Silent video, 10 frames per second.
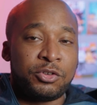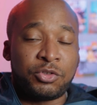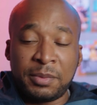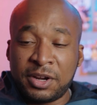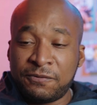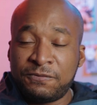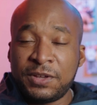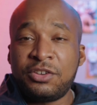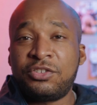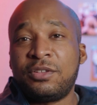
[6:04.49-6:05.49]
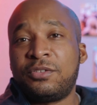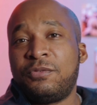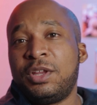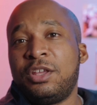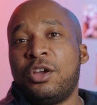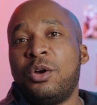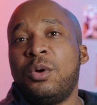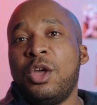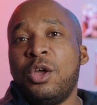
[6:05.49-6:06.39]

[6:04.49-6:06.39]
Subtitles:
So I'm gonna finish this video